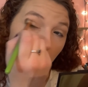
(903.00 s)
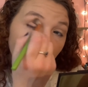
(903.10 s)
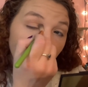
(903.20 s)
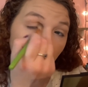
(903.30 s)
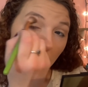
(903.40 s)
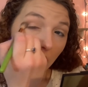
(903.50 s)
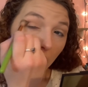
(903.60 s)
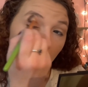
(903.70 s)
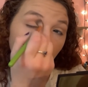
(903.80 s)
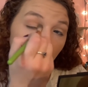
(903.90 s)

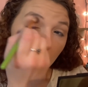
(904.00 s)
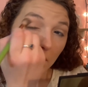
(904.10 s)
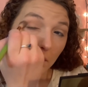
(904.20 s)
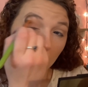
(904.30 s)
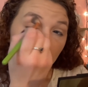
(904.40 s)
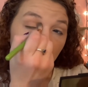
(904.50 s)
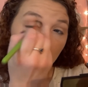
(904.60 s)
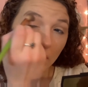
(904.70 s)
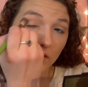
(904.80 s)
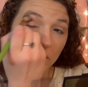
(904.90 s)
layering and building
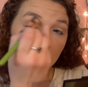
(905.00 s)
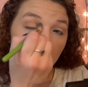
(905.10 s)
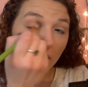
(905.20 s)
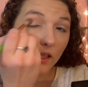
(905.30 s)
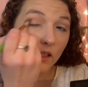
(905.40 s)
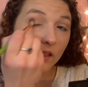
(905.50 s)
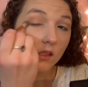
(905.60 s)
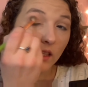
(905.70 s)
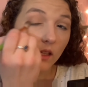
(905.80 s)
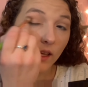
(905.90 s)
those shades.
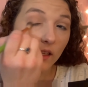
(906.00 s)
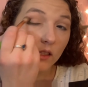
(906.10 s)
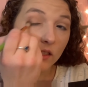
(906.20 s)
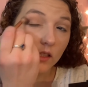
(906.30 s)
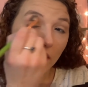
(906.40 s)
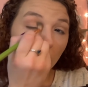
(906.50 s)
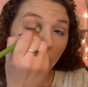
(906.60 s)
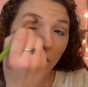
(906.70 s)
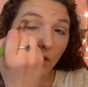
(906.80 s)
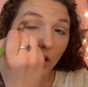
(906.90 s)
The lighter
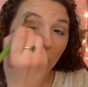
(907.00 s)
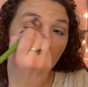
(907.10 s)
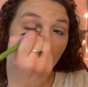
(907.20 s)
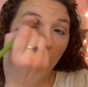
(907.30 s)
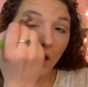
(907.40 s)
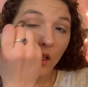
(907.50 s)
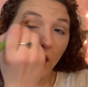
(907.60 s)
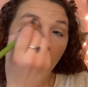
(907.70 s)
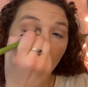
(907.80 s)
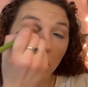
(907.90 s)
shade will
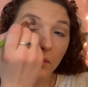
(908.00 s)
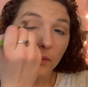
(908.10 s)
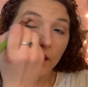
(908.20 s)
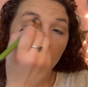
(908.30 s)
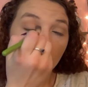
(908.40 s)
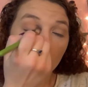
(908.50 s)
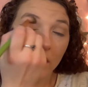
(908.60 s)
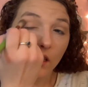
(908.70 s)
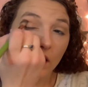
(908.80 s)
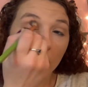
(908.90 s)
help blend out the
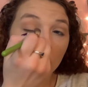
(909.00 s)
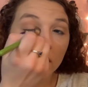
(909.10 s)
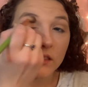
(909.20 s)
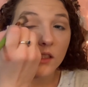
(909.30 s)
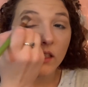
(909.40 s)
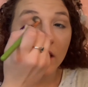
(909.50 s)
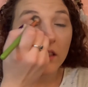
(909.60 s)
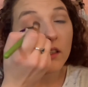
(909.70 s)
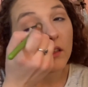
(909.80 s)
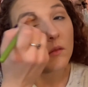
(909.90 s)
darker shade,
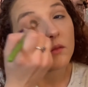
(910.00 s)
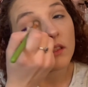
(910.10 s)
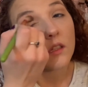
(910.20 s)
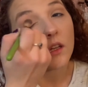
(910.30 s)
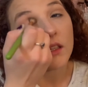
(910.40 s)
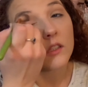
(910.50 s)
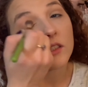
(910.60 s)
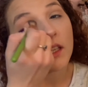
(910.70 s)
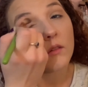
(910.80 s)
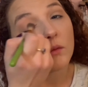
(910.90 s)
or the darker
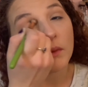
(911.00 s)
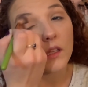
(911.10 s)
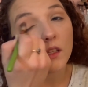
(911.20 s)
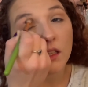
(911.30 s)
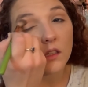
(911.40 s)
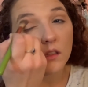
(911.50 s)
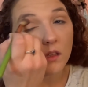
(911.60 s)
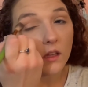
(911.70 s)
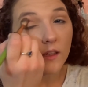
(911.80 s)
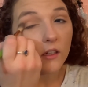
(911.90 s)
shade will blend into the
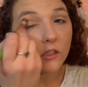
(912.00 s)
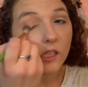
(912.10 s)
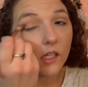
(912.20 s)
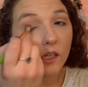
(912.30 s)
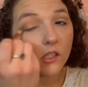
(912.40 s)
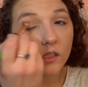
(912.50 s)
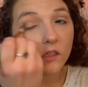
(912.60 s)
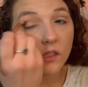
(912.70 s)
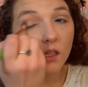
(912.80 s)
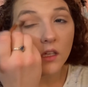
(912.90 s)
lighter shade, I should
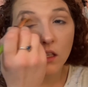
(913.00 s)
say.